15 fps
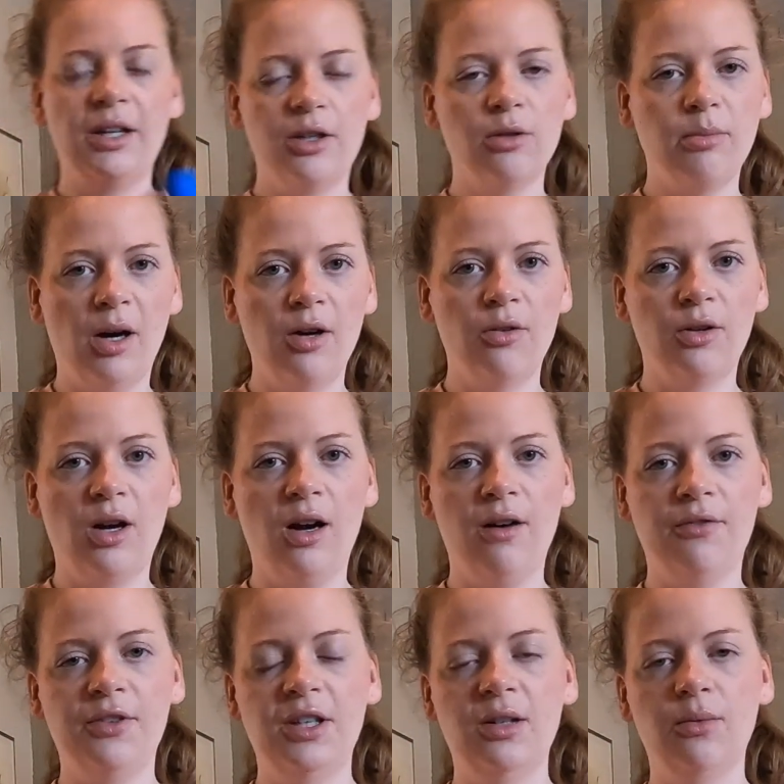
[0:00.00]
blender bottle
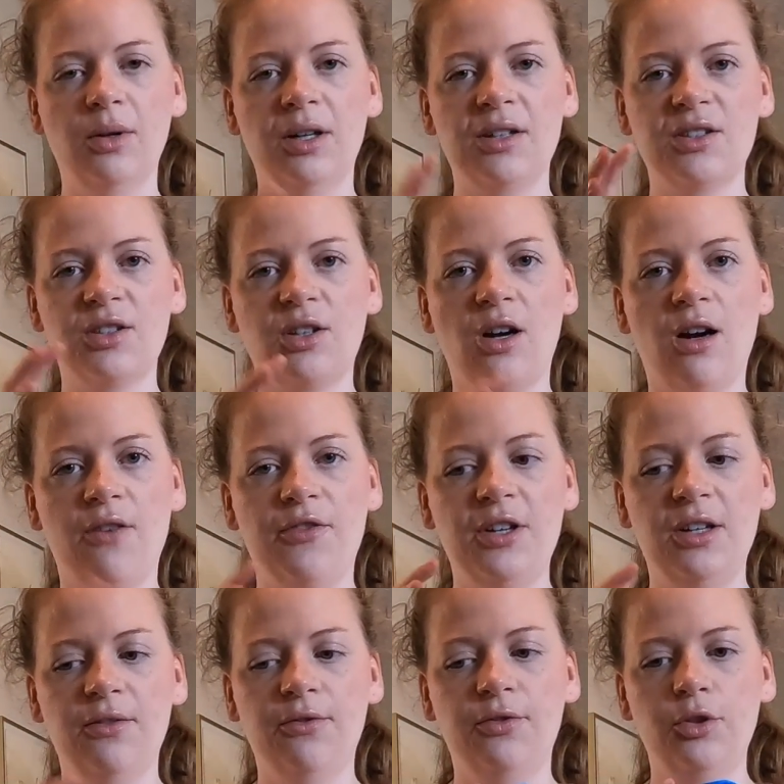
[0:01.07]
coffee where it's
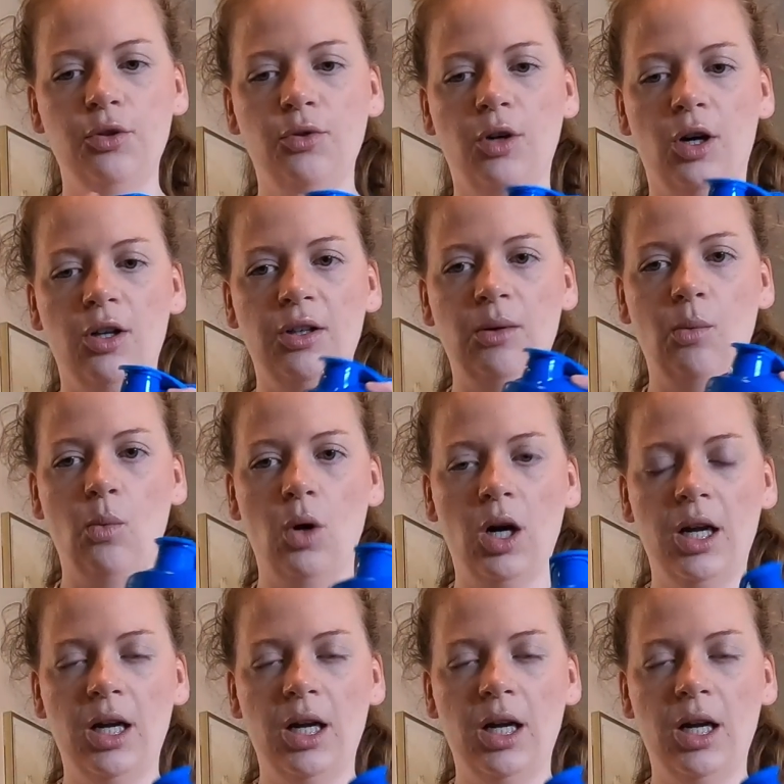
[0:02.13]
coffee and food all in